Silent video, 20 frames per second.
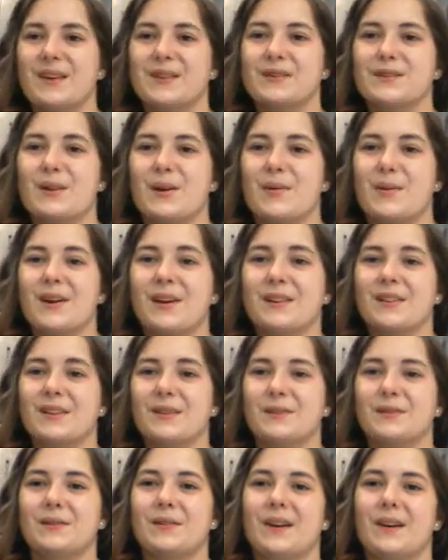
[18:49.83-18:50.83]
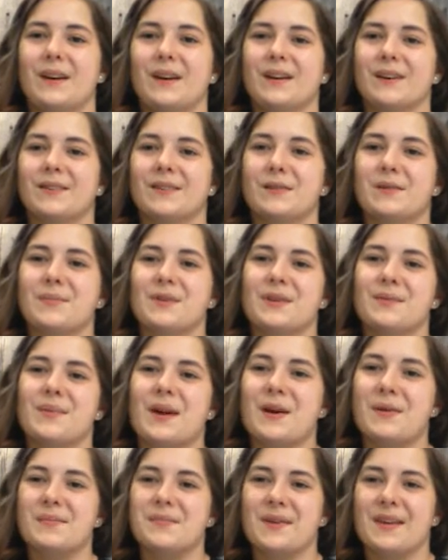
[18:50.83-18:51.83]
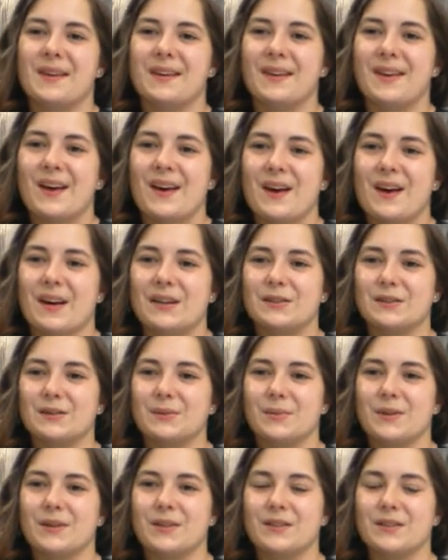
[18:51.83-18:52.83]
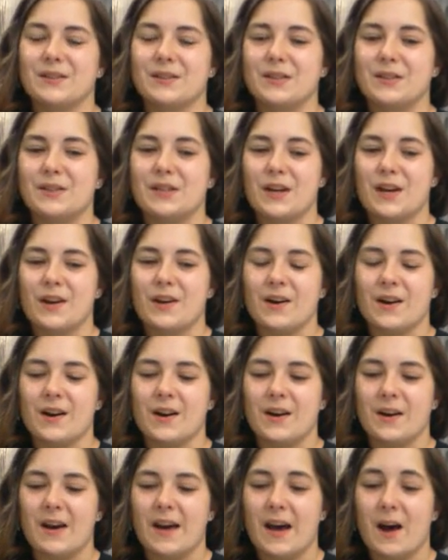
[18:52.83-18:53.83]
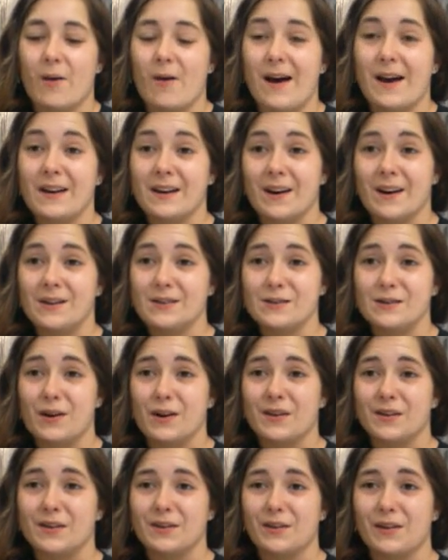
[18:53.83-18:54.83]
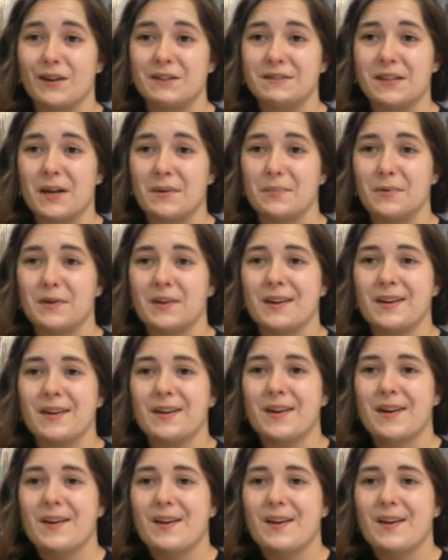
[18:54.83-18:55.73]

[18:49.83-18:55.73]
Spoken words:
So a little bit about me. I just wanted to share how I got started cloth diapering.